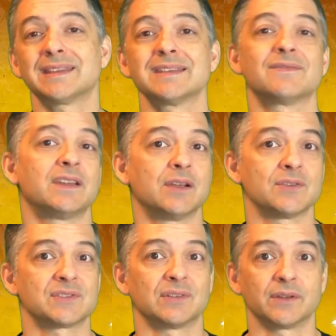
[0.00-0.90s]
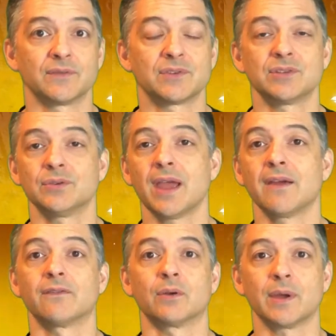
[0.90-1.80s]
these videos delivered to you
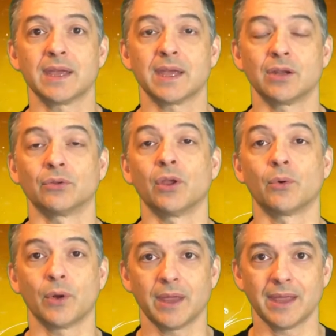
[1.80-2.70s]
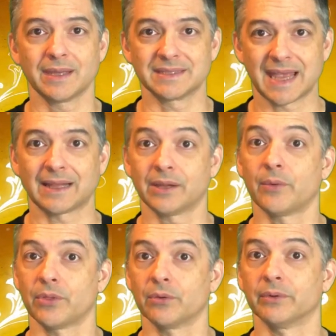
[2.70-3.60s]
every week, and you'll know exactly
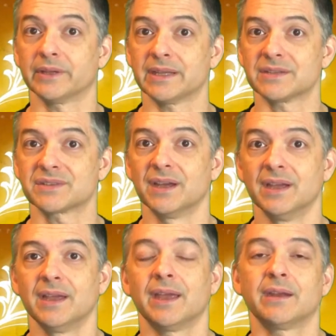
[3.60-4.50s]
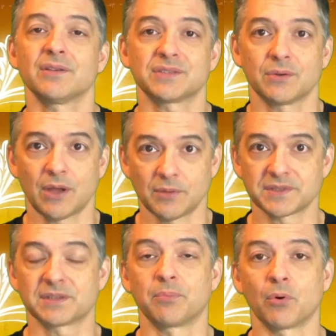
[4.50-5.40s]
when they're released. It also helps
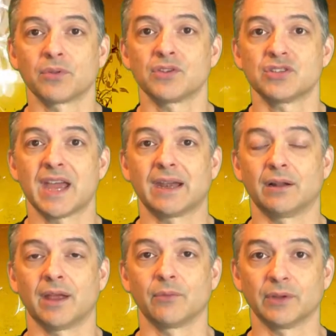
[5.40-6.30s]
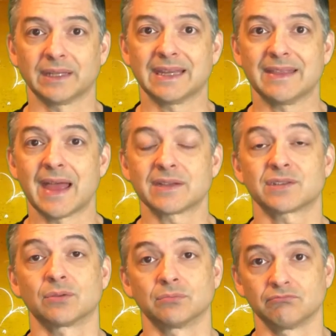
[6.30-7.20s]
support the channel. I really need that,
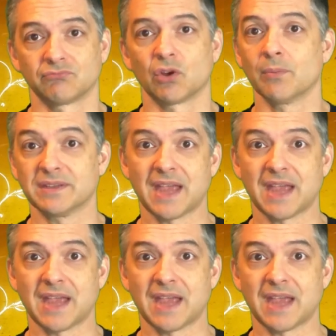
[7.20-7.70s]
so don't miss